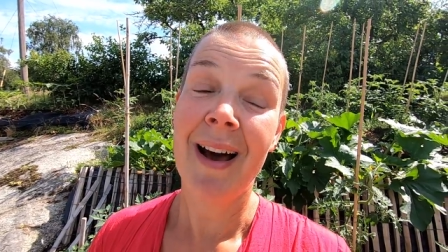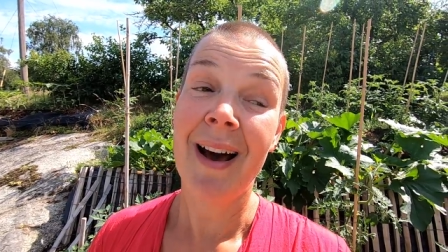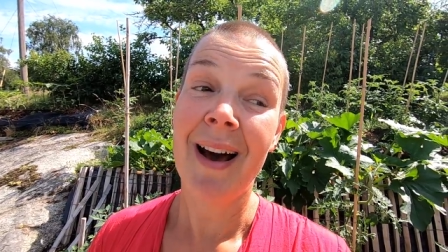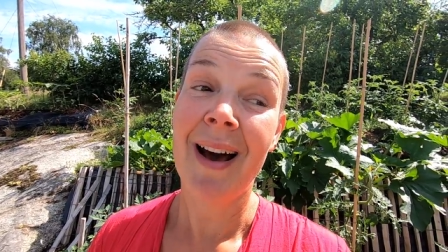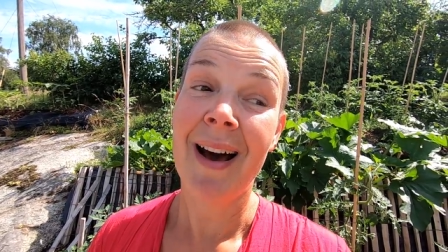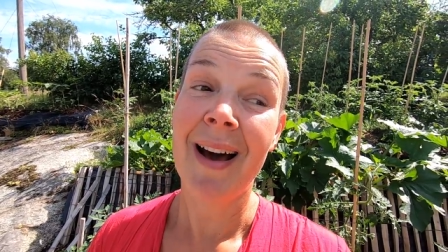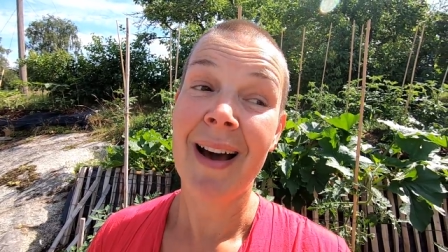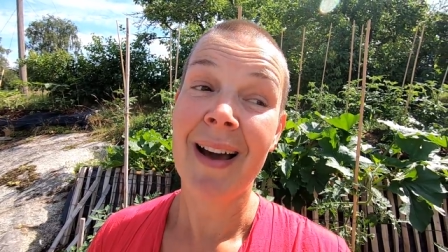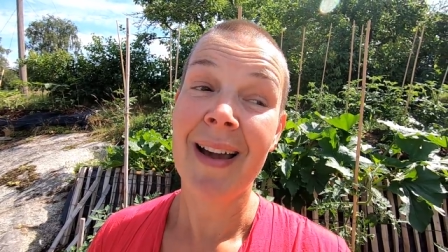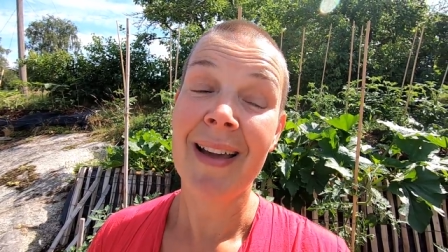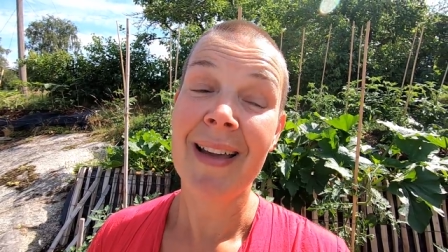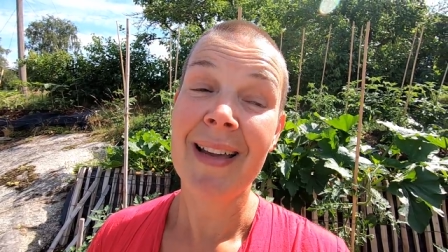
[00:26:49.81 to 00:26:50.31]

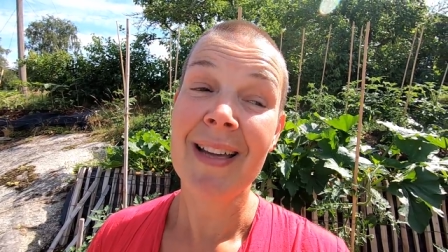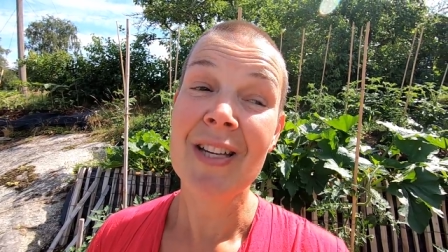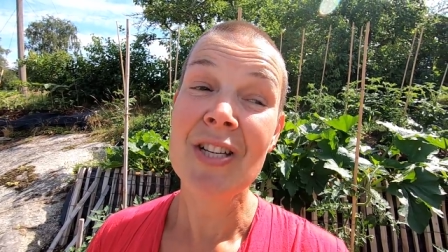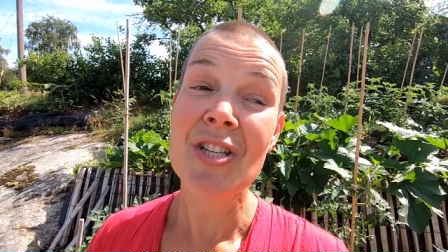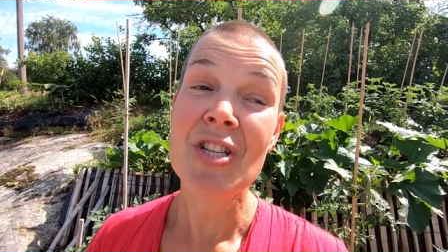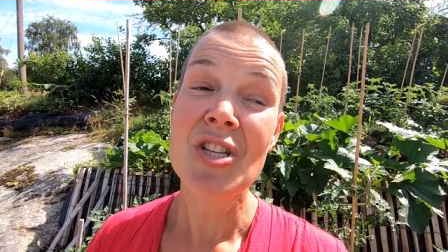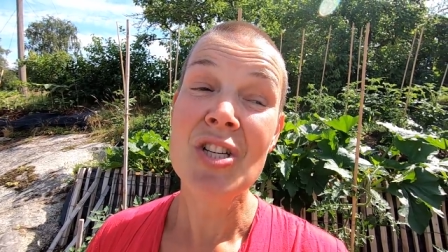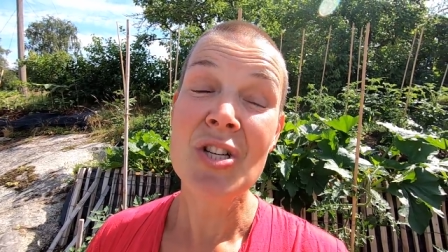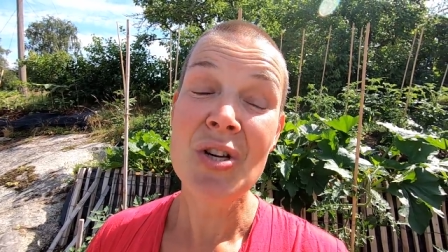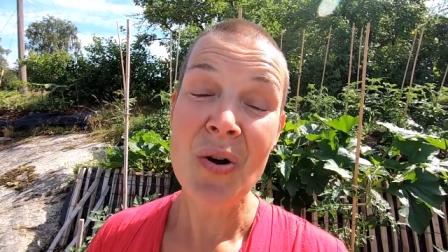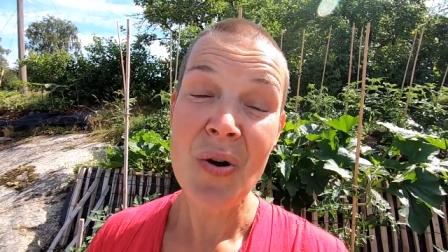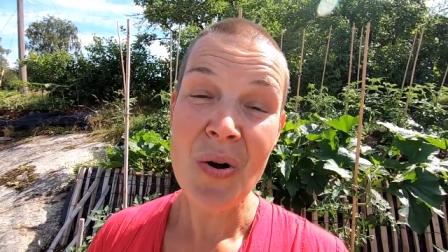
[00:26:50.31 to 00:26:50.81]
I
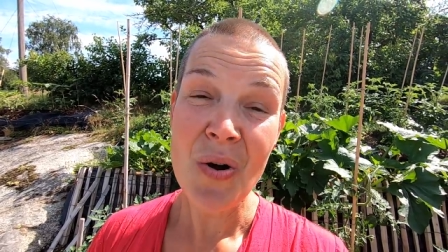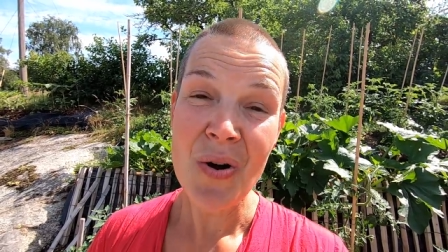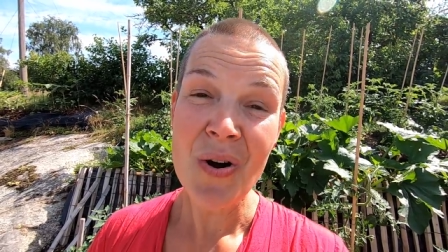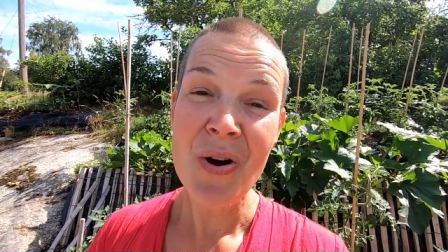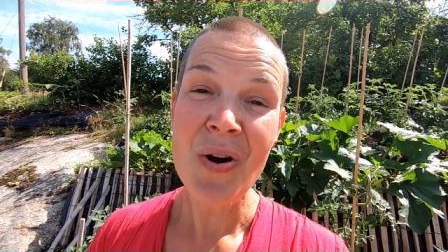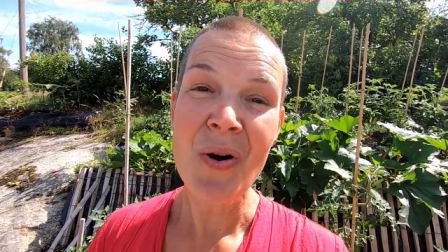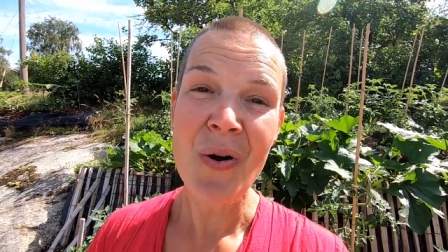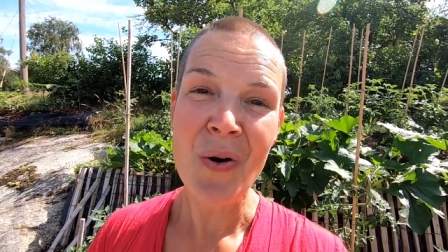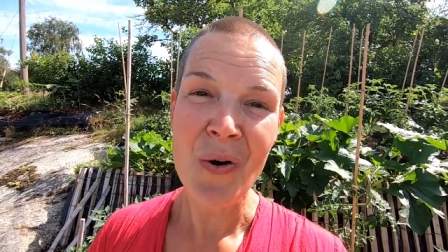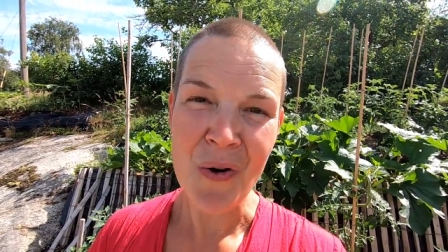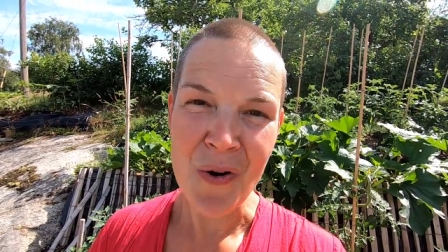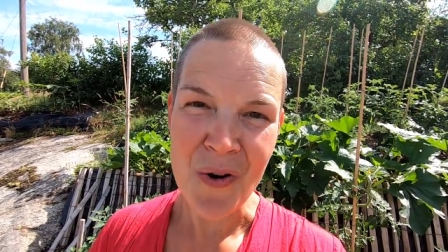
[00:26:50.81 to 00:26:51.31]
sure
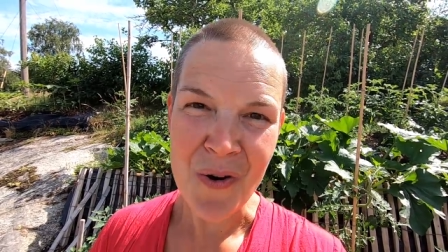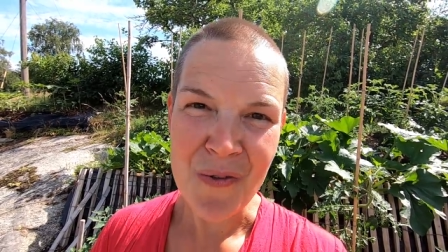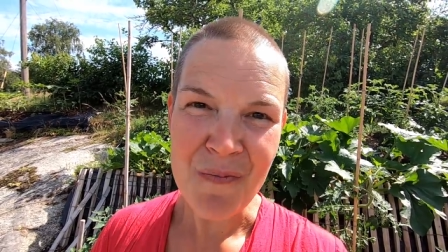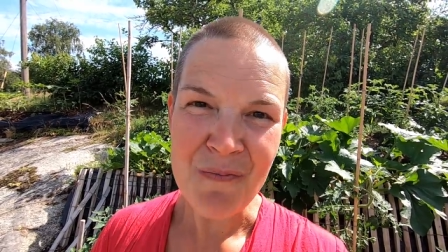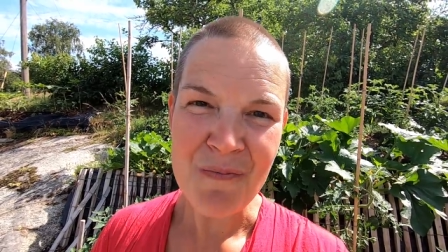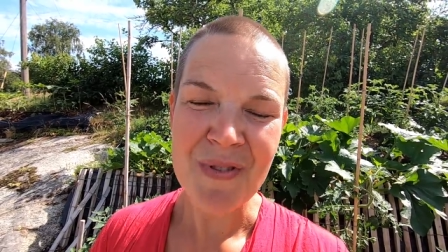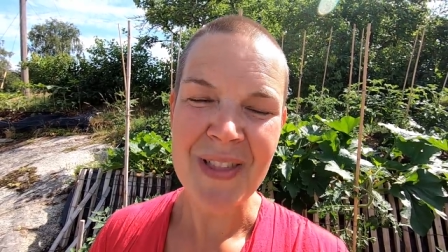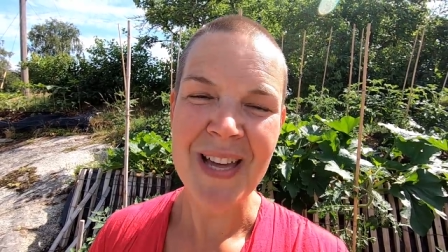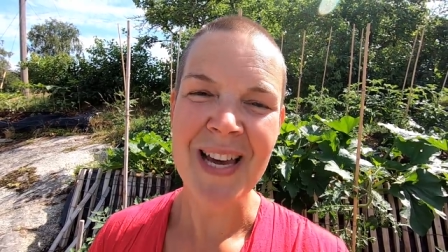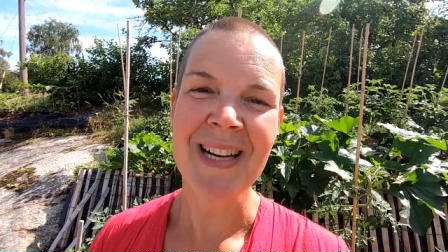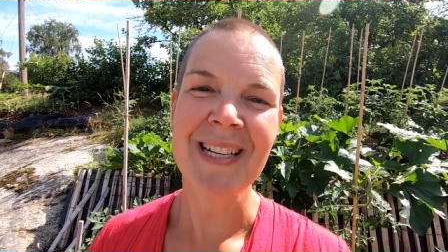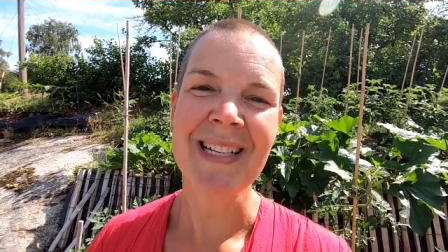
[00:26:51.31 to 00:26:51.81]
hope
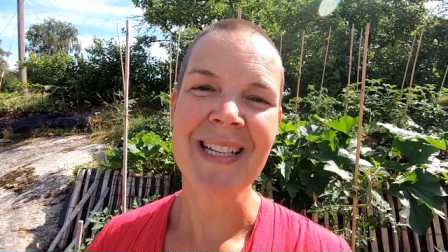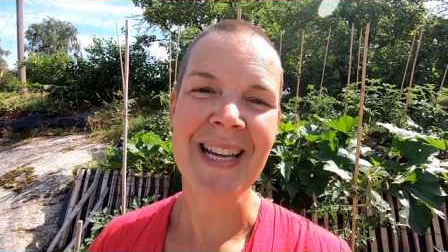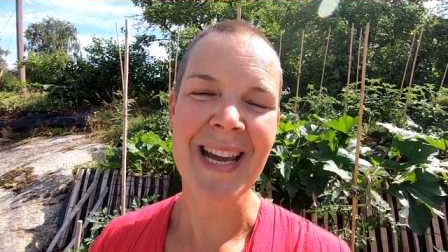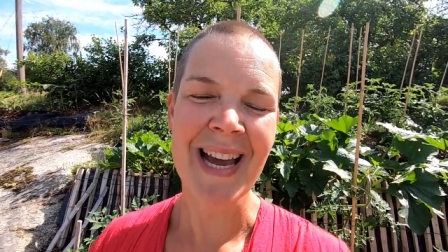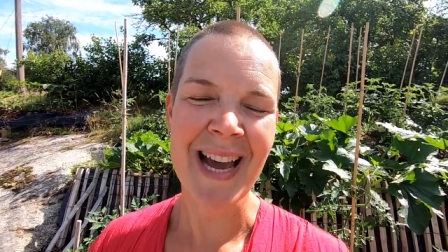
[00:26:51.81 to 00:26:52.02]
that